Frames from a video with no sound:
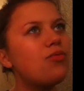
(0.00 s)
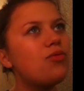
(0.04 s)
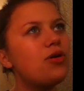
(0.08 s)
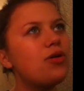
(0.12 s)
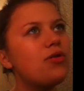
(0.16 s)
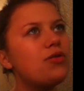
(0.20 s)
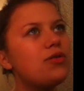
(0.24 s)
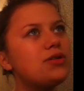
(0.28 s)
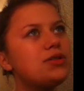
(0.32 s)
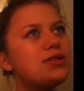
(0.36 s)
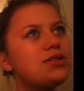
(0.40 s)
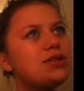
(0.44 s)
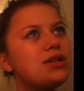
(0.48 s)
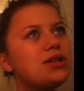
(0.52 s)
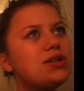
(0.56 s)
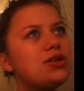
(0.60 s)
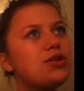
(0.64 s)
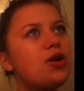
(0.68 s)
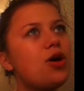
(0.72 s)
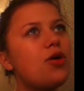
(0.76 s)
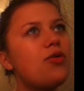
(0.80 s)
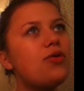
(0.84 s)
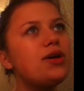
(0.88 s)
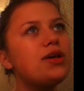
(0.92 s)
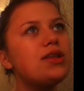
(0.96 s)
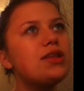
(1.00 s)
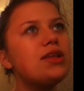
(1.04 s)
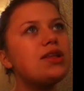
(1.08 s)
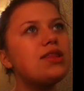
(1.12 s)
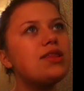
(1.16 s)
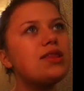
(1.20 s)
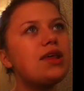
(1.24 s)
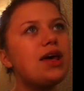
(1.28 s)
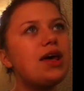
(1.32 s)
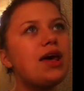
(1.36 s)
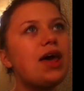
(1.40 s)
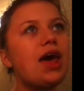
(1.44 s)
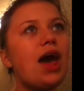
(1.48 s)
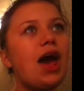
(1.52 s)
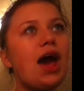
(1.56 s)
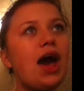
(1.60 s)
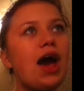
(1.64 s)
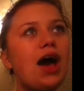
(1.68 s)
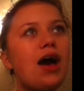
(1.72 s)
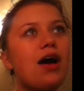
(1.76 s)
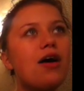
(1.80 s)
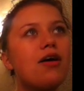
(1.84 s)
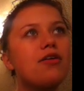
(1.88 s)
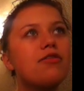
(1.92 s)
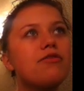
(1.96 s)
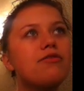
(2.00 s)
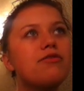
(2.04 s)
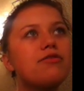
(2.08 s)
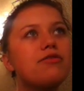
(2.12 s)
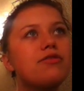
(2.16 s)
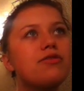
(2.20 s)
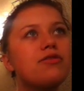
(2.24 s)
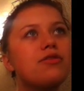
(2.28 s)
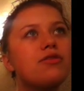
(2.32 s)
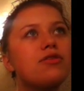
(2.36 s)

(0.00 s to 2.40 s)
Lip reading: Whereas knowing that they have,